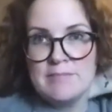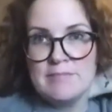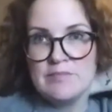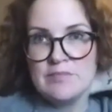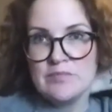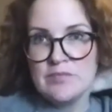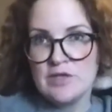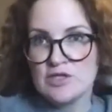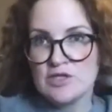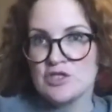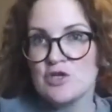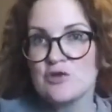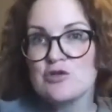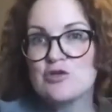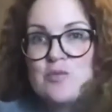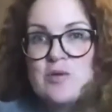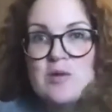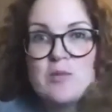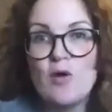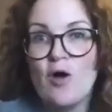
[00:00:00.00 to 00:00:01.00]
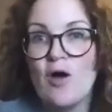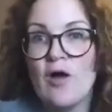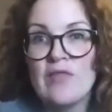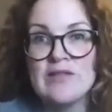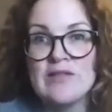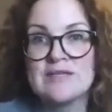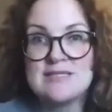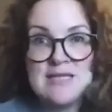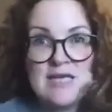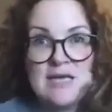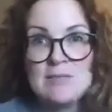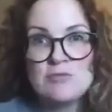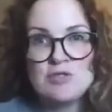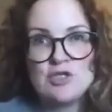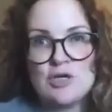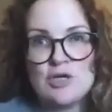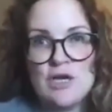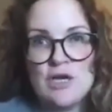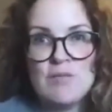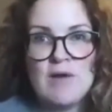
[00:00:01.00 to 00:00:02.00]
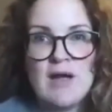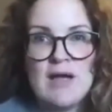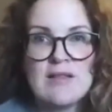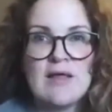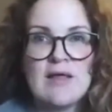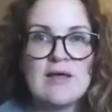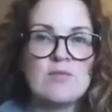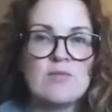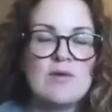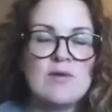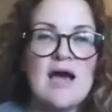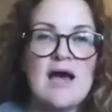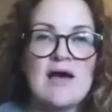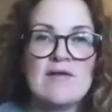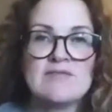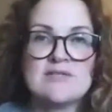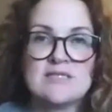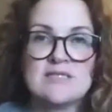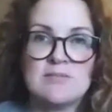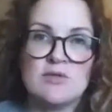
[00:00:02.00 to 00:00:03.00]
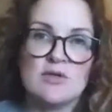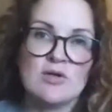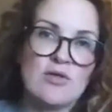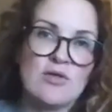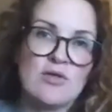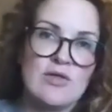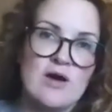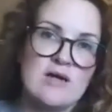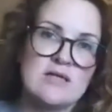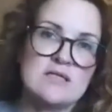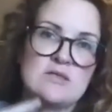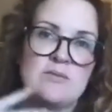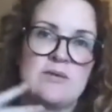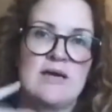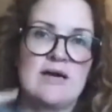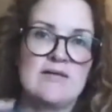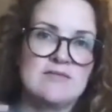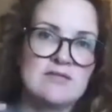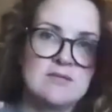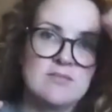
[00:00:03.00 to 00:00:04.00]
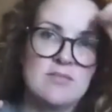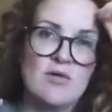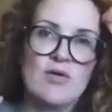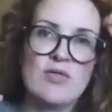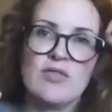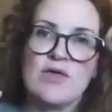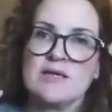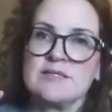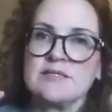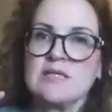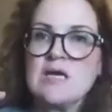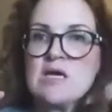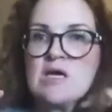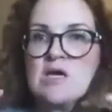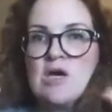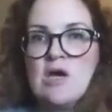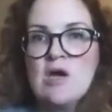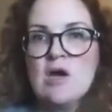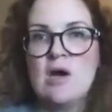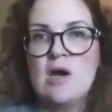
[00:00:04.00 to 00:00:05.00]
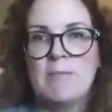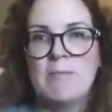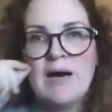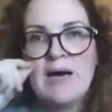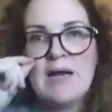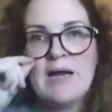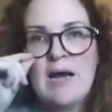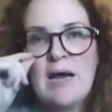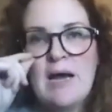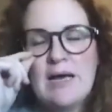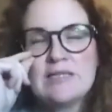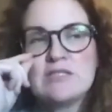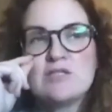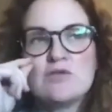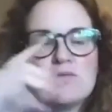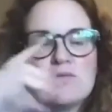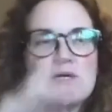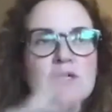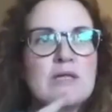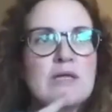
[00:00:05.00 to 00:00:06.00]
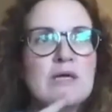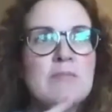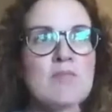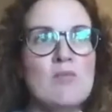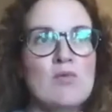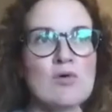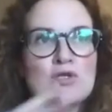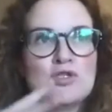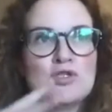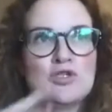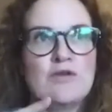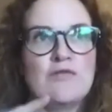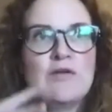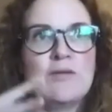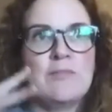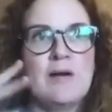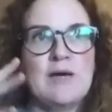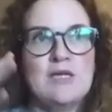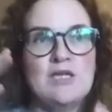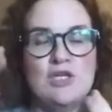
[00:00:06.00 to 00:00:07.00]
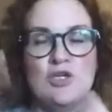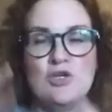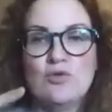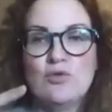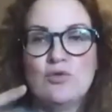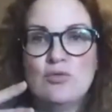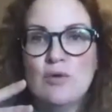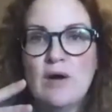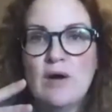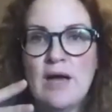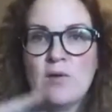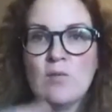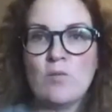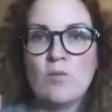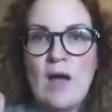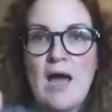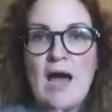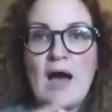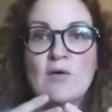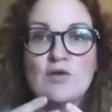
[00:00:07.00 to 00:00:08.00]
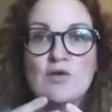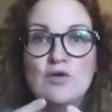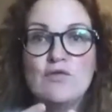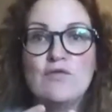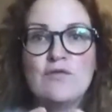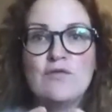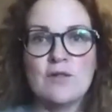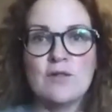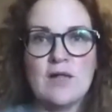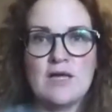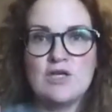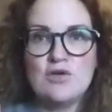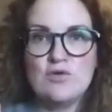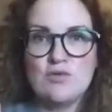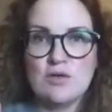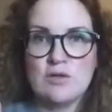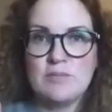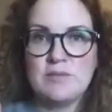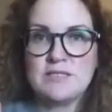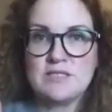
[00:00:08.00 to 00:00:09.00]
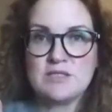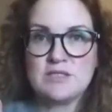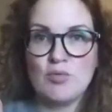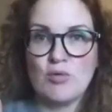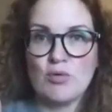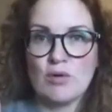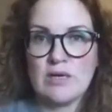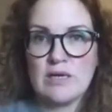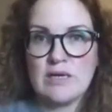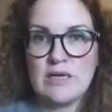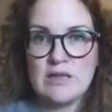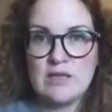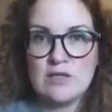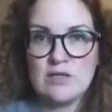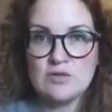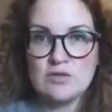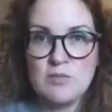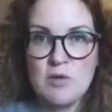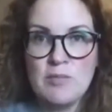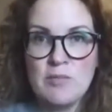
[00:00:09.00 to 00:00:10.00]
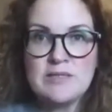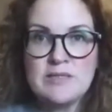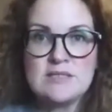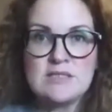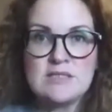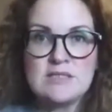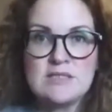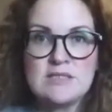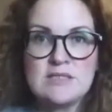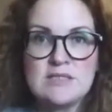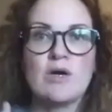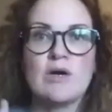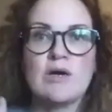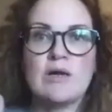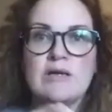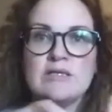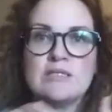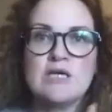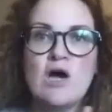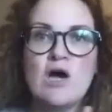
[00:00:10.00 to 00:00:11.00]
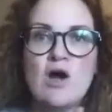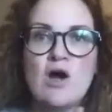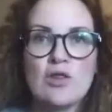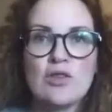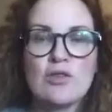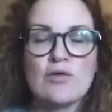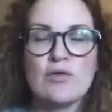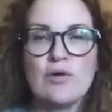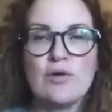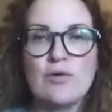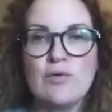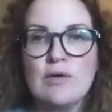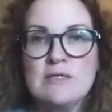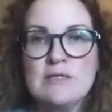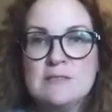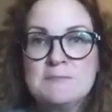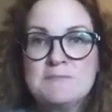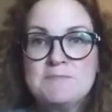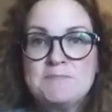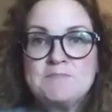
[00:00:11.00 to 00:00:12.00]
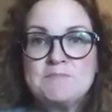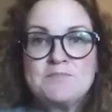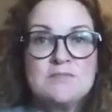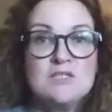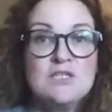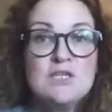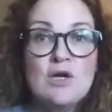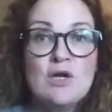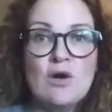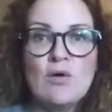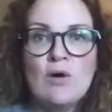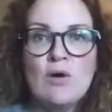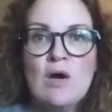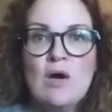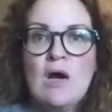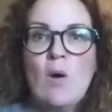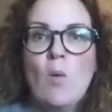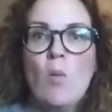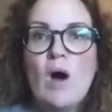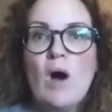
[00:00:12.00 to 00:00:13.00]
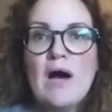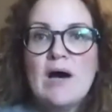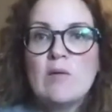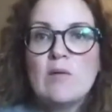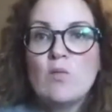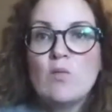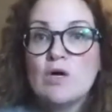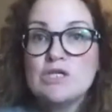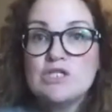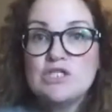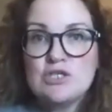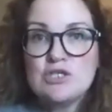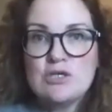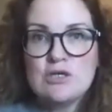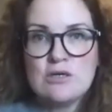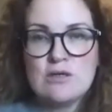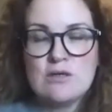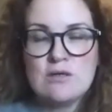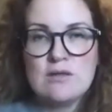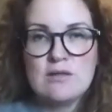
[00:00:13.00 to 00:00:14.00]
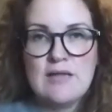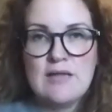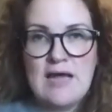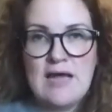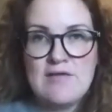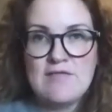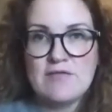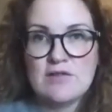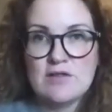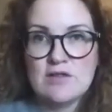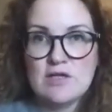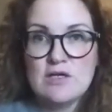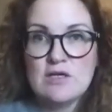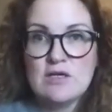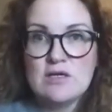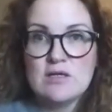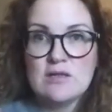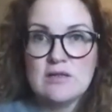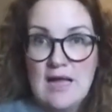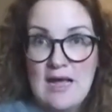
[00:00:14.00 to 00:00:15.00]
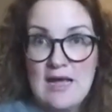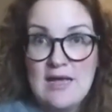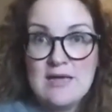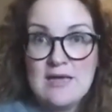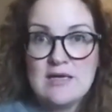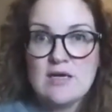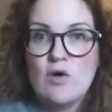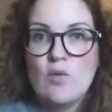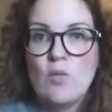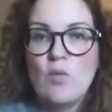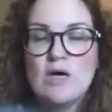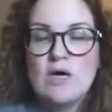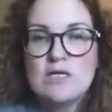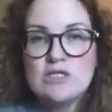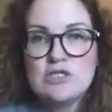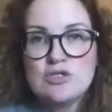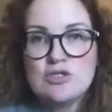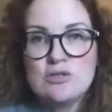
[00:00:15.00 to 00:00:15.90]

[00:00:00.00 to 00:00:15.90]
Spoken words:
two people on the same journey, right? Like, we have similar thoughts, we have similar things, but it's really more driven by you and how you feel like you could be supported in those moments. So we're going to talk through, what would your life look like? What